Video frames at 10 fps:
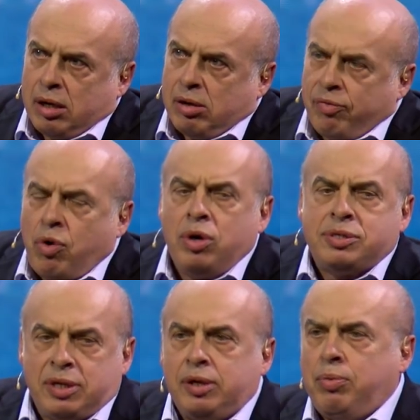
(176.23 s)
of
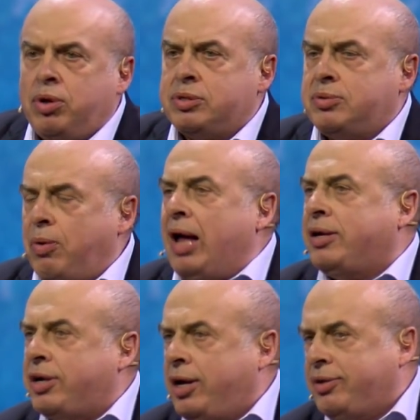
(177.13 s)
course, it was one
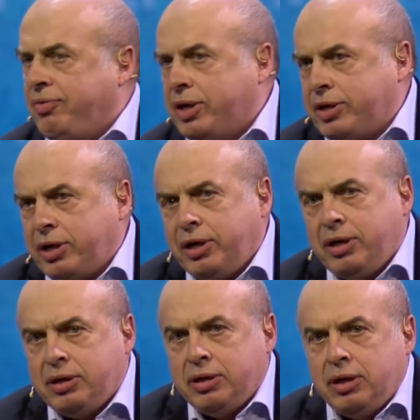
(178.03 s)
great victory,
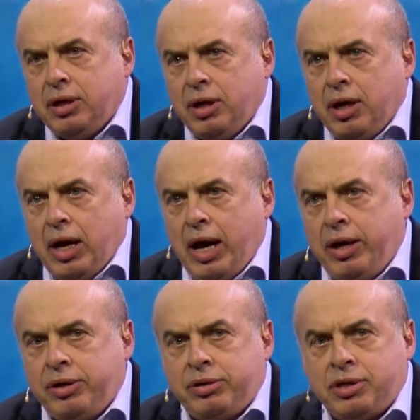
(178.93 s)

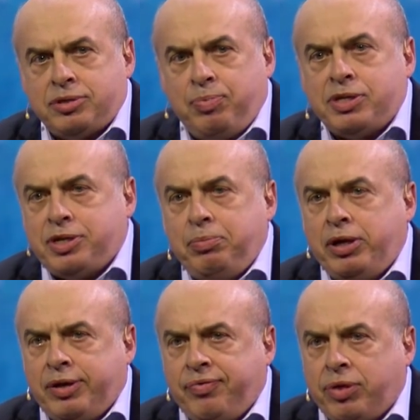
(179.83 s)
and the
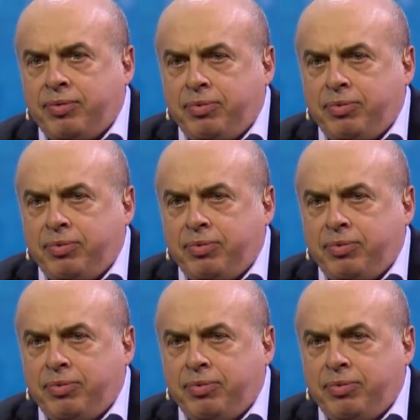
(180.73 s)
responsibility for the